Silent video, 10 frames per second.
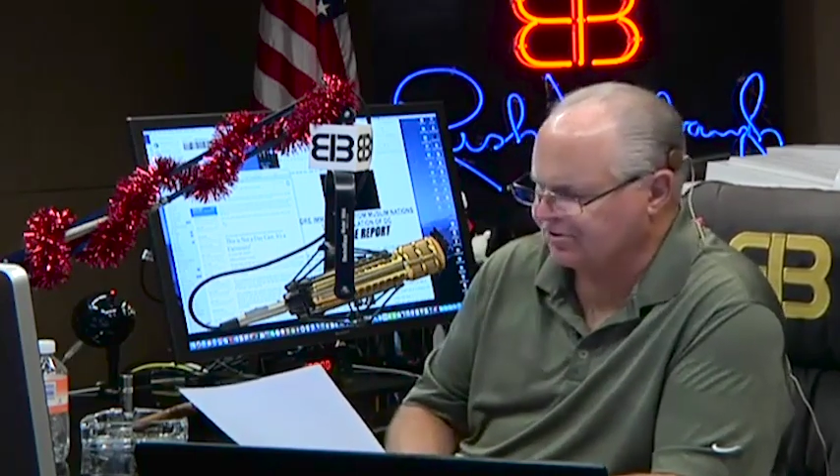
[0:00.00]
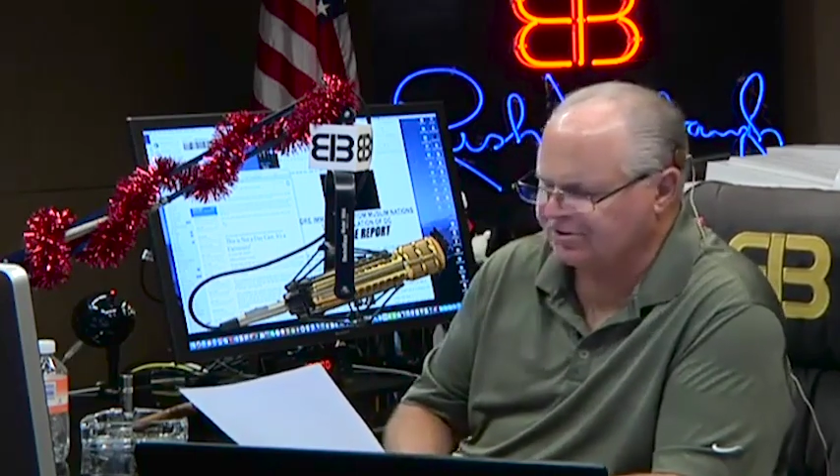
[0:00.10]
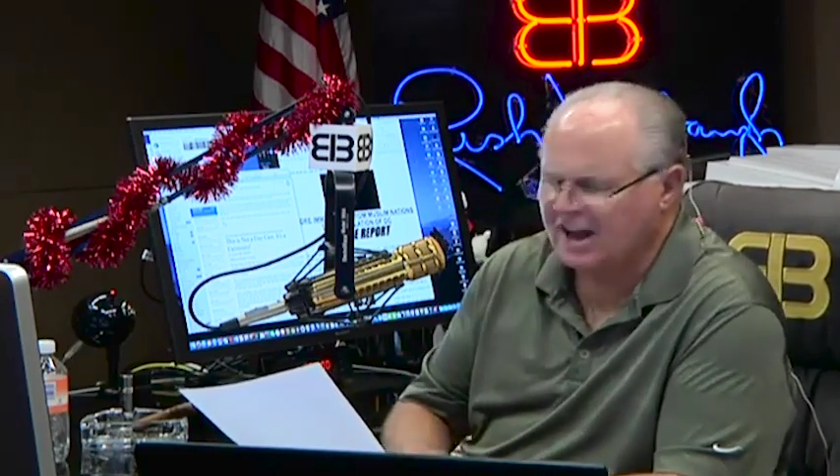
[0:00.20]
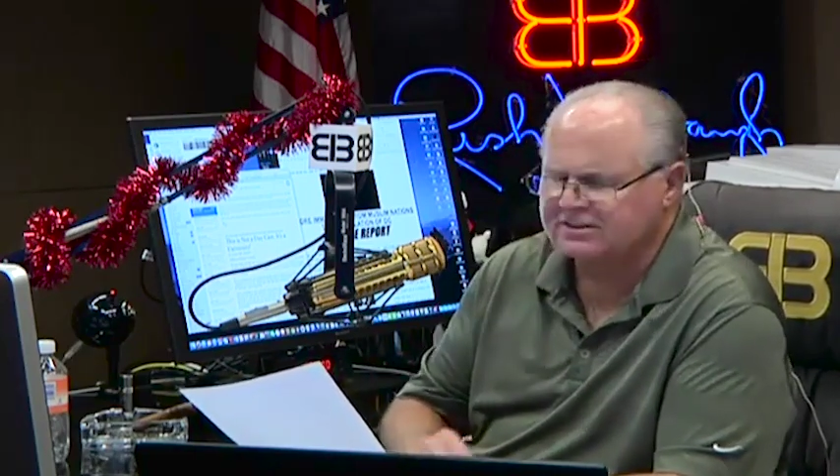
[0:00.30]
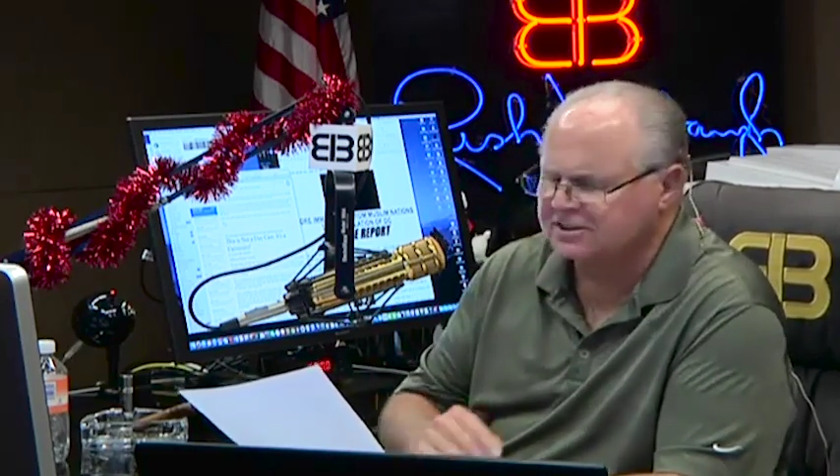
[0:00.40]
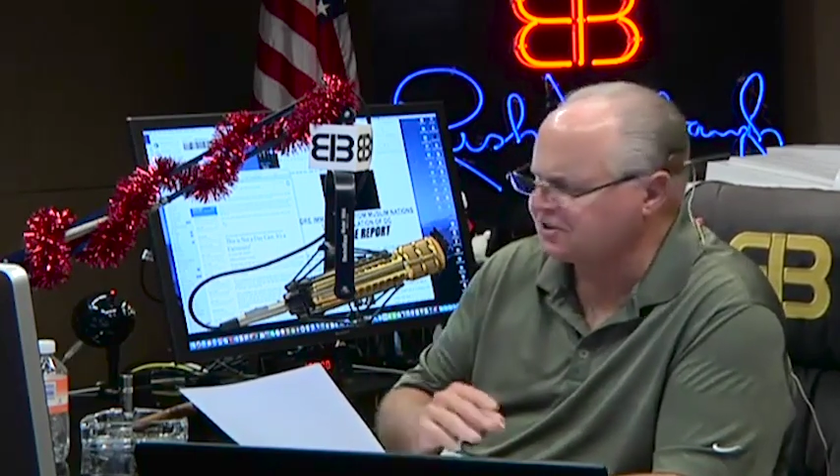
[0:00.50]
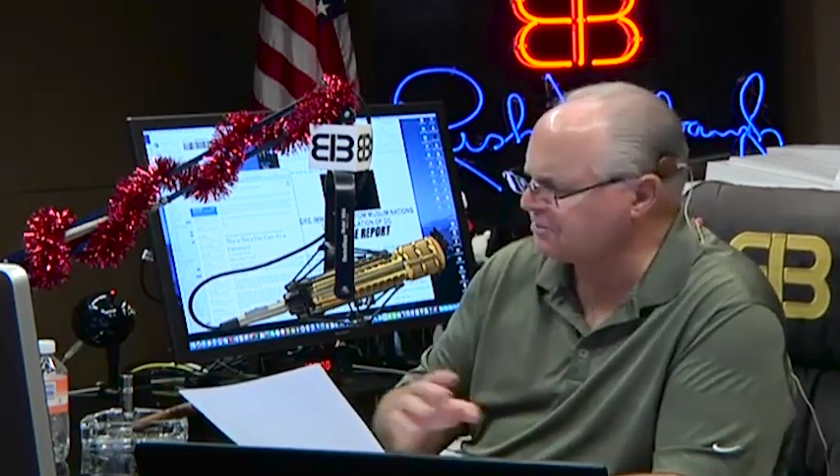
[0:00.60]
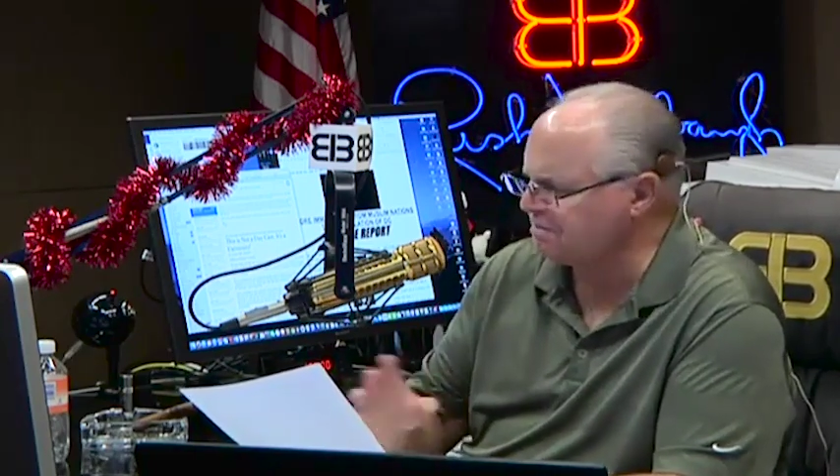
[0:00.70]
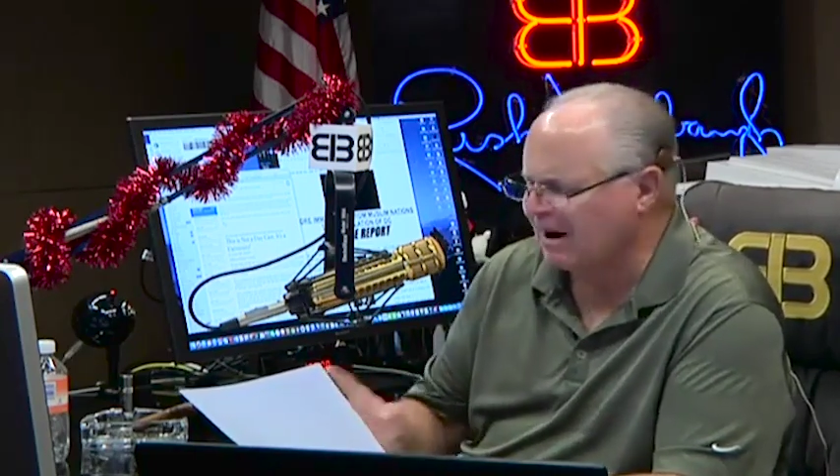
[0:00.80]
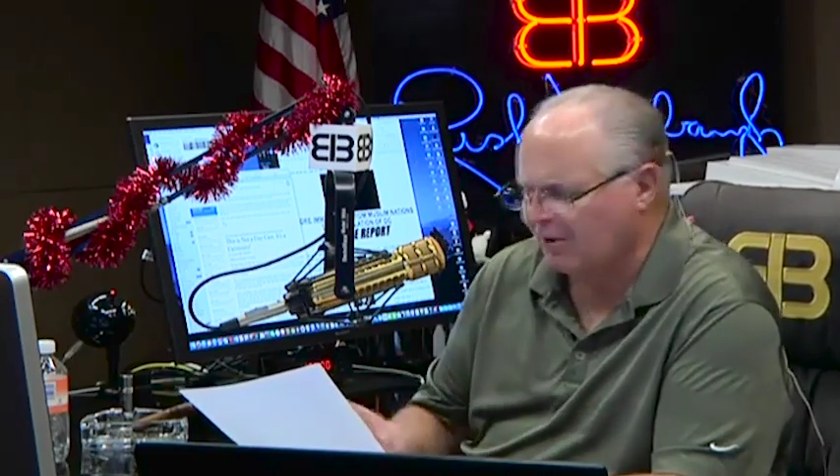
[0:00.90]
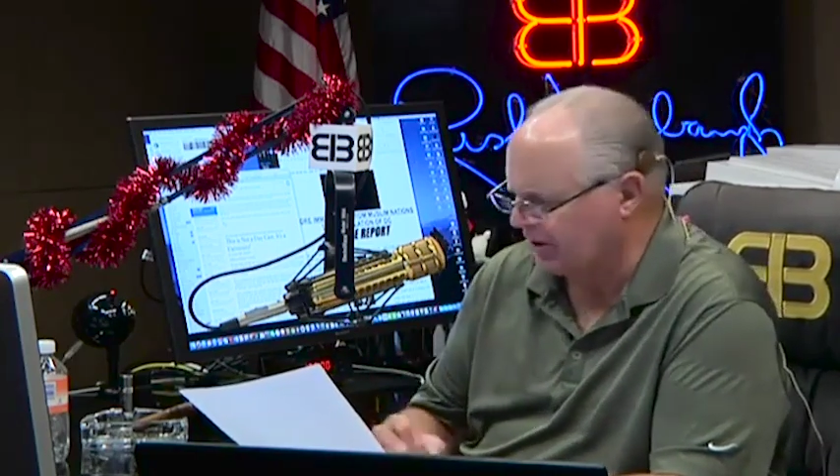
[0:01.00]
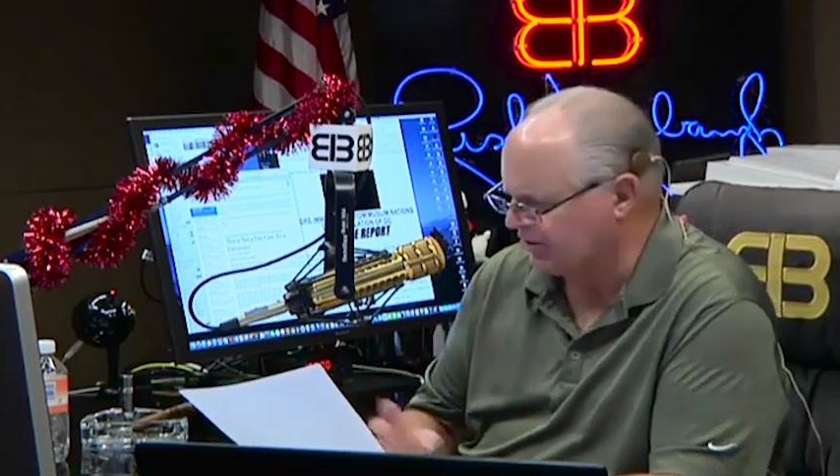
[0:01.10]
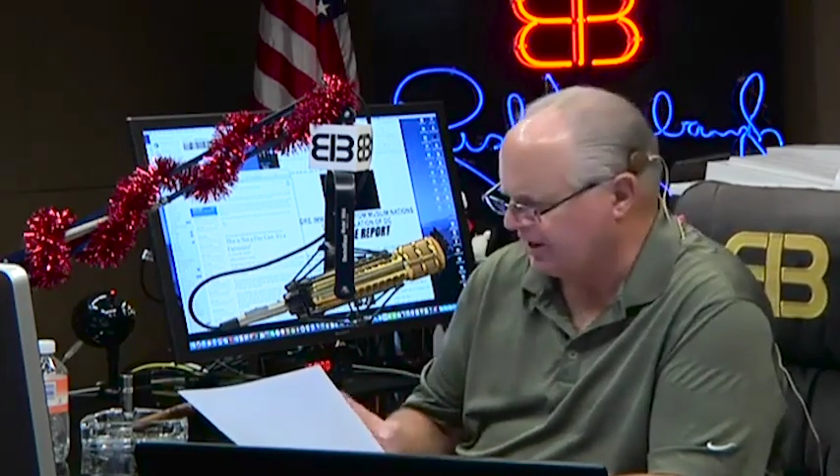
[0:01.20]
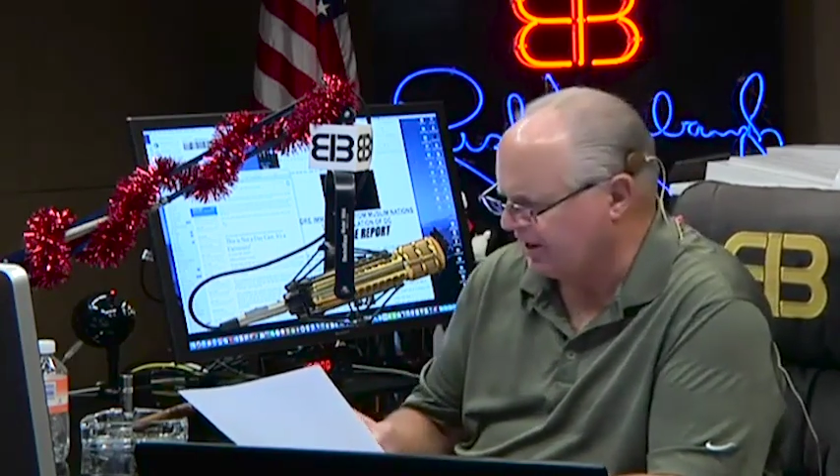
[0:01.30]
is not to disparage the